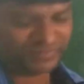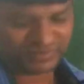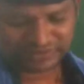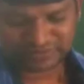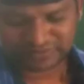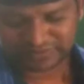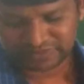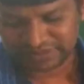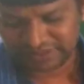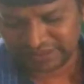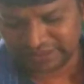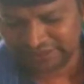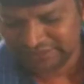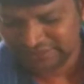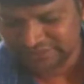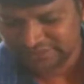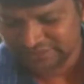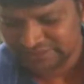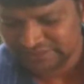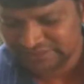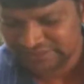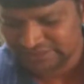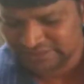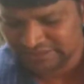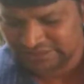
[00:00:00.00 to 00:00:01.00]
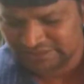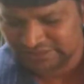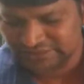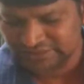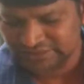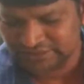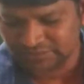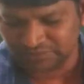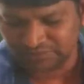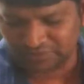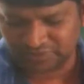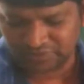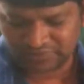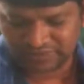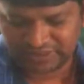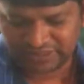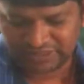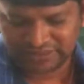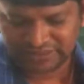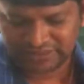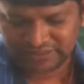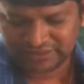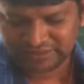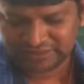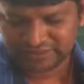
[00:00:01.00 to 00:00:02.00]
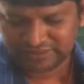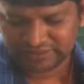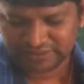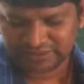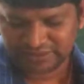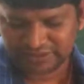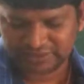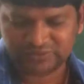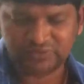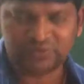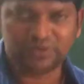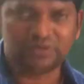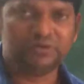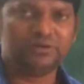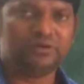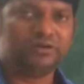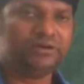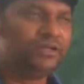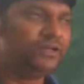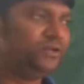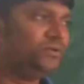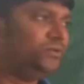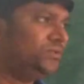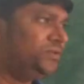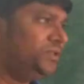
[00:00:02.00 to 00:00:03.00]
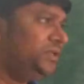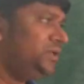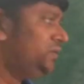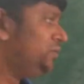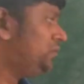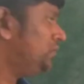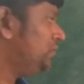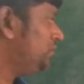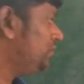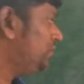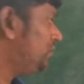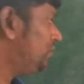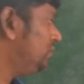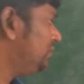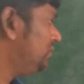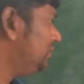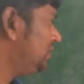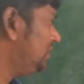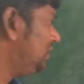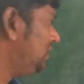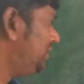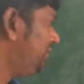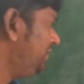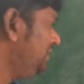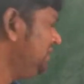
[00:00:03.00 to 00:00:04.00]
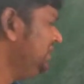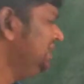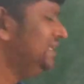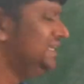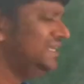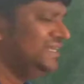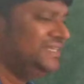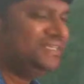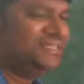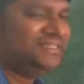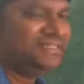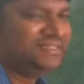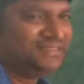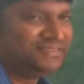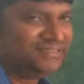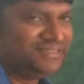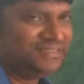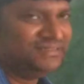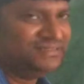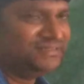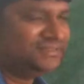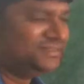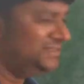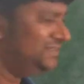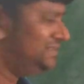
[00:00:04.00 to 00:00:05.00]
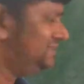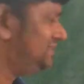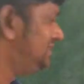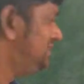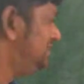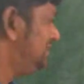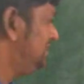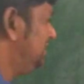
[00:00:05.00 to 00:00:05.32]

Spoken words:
Okay, this is the poverty ratio according to the 2011 census.